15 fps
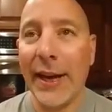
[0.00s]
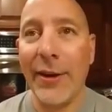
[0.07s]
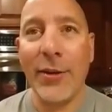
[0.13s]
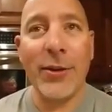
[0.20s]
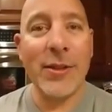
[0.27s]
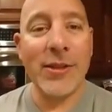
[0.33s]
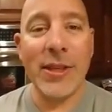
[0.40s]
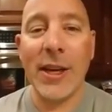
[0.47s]
I
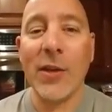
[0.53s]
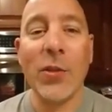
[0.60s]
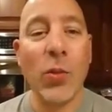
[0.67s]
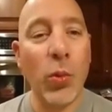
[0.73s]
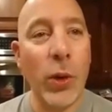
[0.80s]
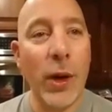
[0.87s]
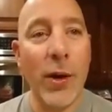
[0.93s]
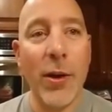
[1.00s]
know it
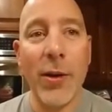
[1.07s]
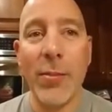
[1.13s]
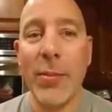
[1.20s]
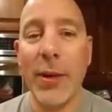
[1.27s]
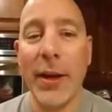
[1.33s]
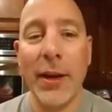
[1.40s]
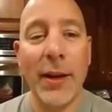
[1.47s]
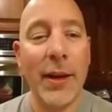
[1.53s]
sounds weird,
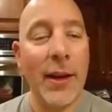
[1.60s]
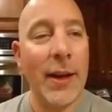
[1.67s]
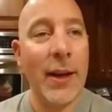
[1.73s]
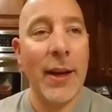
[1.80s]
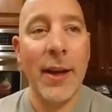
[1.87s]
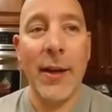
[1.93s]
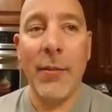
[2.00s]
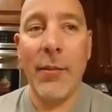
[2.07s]
but
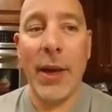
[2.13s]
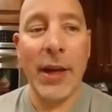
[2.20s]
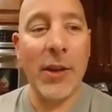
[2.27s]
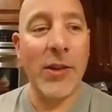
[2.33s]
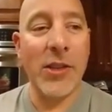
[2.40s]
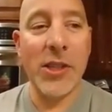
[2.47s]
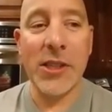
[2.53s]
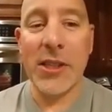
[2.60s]
man,
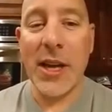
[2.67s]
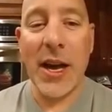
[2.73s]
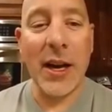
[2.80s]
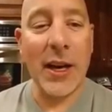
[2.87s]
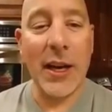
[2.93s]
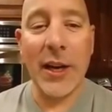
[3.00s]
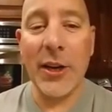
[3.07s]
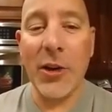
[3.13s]
you're just
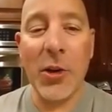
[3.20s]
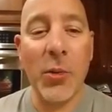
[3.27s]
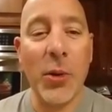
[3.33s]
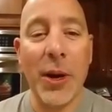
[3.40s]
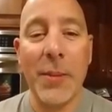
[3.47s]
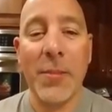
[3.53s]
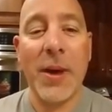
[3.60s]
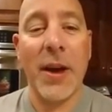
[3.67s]
not going to know
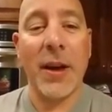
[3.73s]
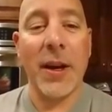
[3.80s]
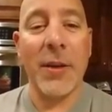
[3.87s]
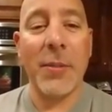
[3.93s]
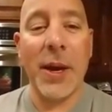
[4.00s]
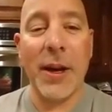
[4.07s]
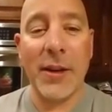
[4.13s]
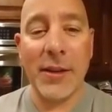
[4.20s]
what I'm talking
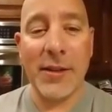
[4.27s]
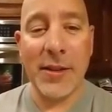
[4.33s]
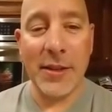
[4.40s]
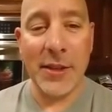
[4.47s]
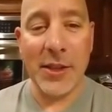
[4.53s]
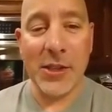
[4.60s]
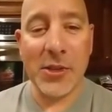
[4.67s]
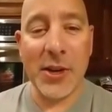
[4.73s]
about
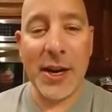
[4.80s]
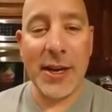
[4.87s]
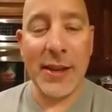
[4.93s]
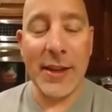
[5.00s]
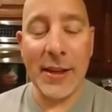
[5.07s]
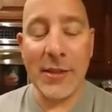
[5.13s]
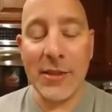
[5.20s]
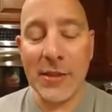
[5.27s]
until you try this.